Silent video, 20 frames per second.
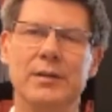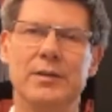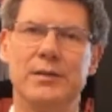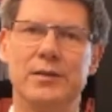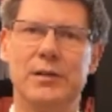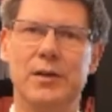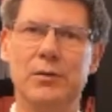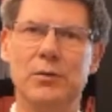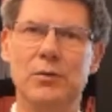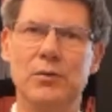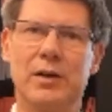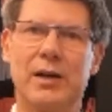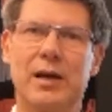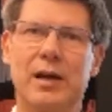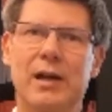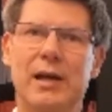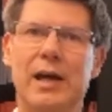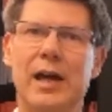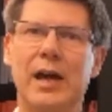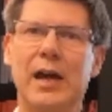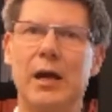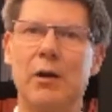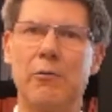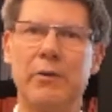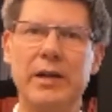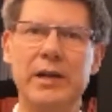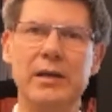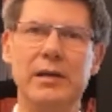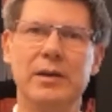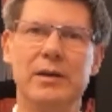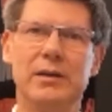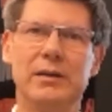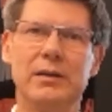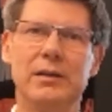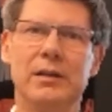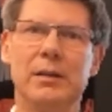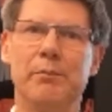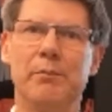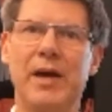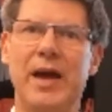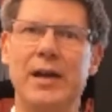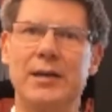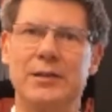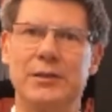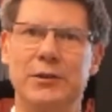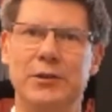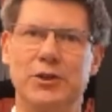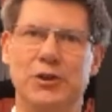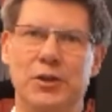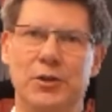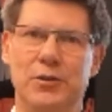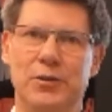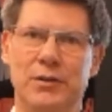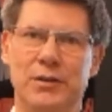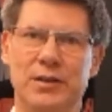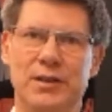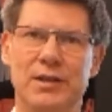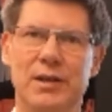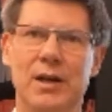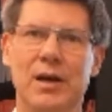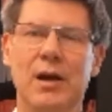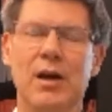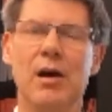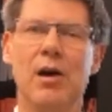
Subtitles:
to carry the passengers